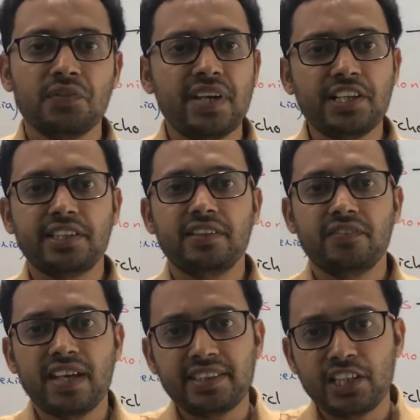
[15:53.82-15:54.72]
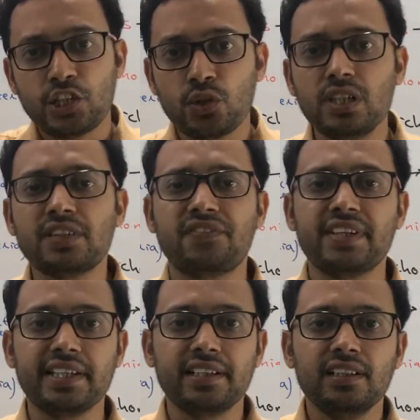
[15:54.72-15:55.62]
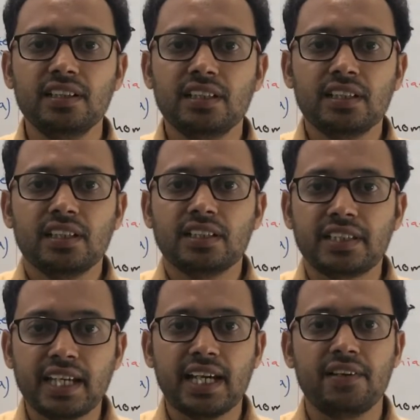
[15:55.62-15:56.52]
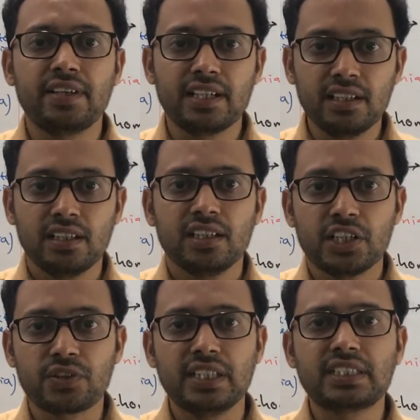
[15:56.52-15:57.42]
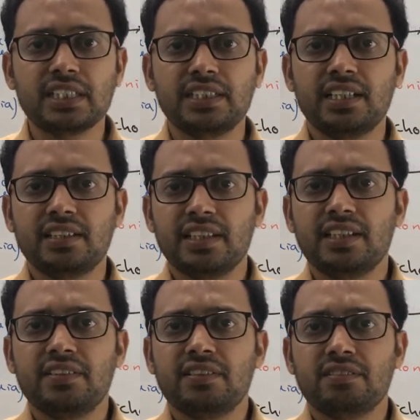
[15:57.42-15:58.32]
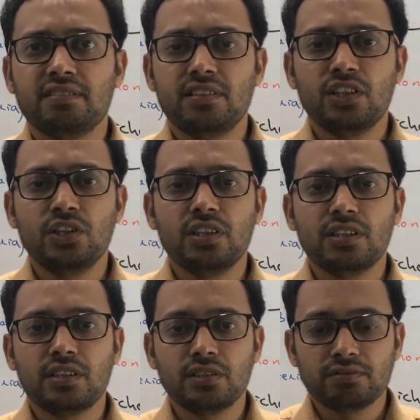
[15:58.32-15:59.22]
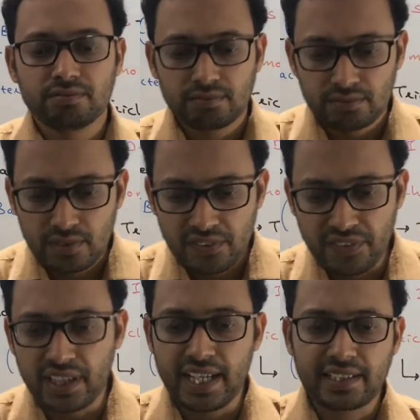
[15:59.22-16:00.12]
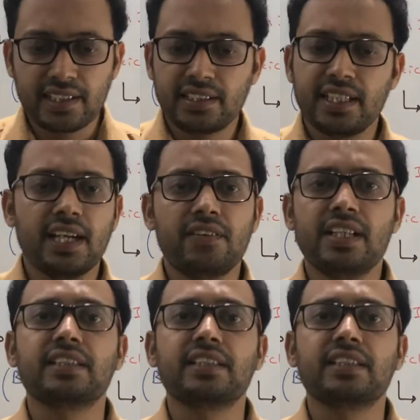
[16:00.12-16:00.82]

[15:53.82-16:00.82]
When they don't feel, they have you can say that they feel like that they have